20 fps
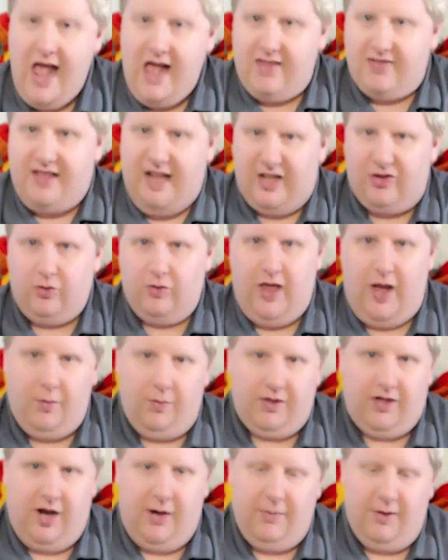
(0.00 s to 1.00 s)
that's where that
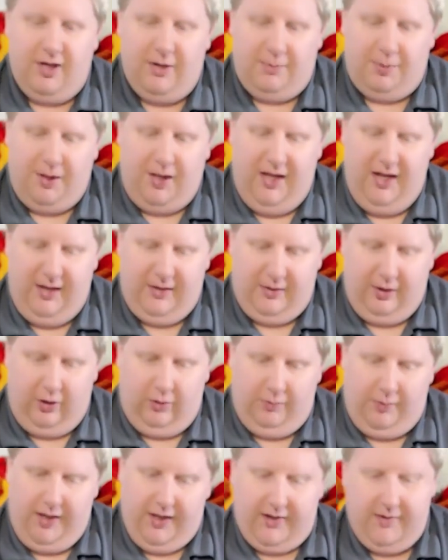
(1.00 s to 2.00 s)
would come into play a little
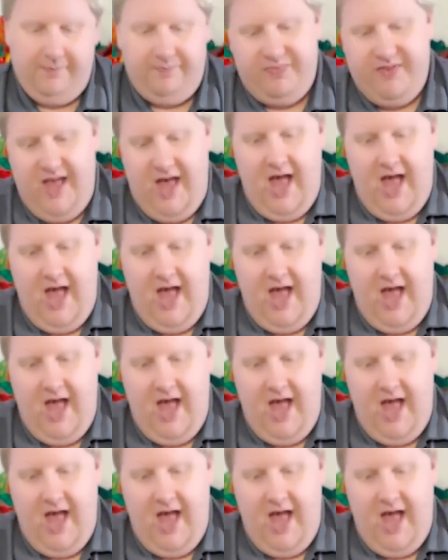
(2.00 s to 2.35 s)
bit.